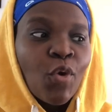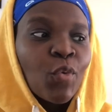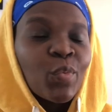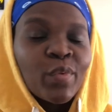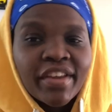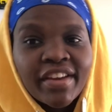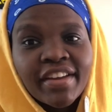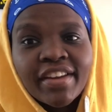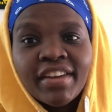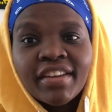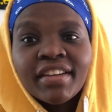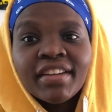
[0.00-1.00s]

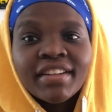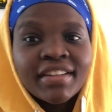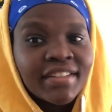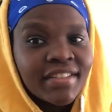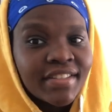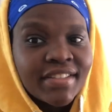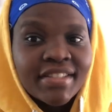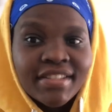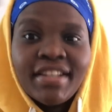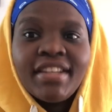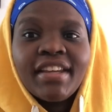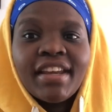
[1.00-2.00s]
weird
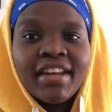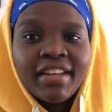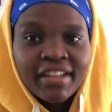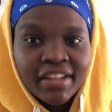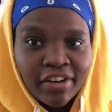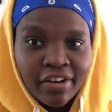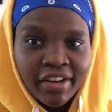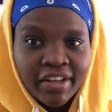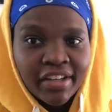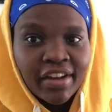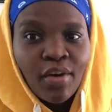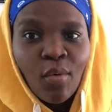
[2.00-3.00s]
seeing and
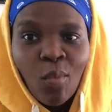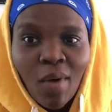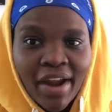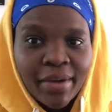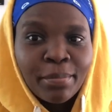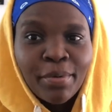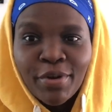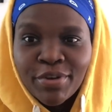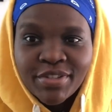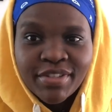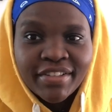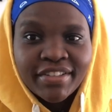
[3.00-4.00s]
hearing a white
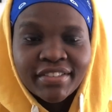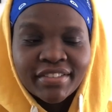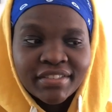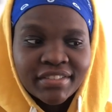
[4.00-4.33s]
person